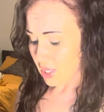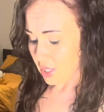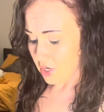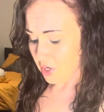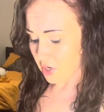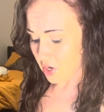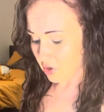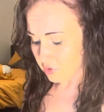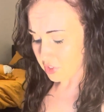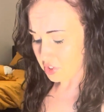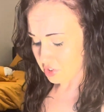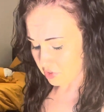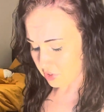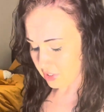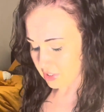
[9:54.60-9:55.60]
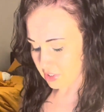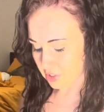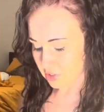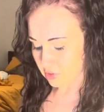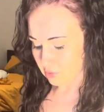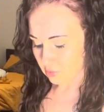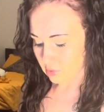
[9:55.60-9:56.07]
know that you need to
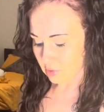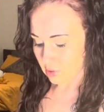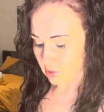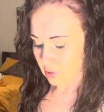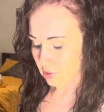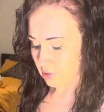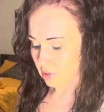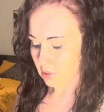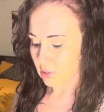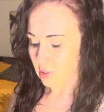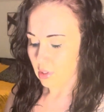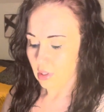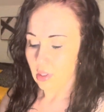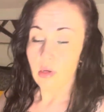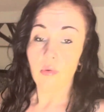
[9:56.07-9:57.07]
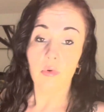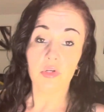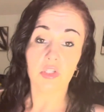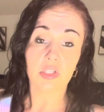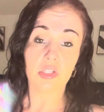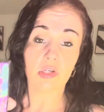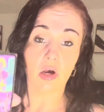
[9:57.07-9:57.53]
do,
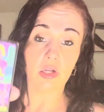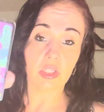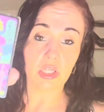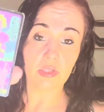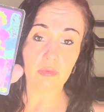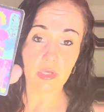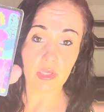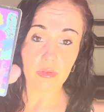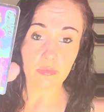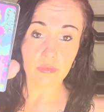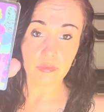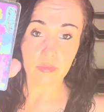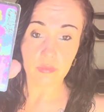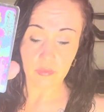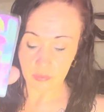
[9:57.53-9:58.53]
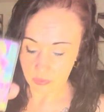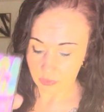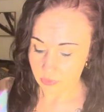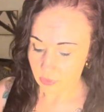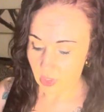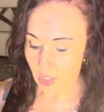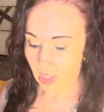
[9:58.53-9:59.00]
which is called judgment.
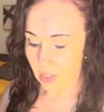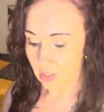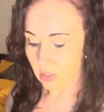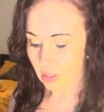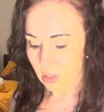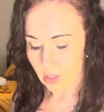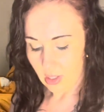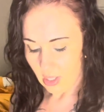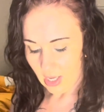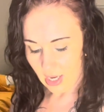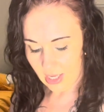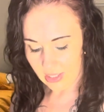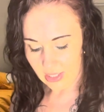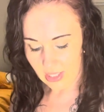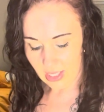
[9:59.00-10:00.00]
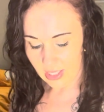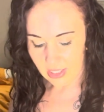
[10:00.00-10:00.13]
Okay? At the end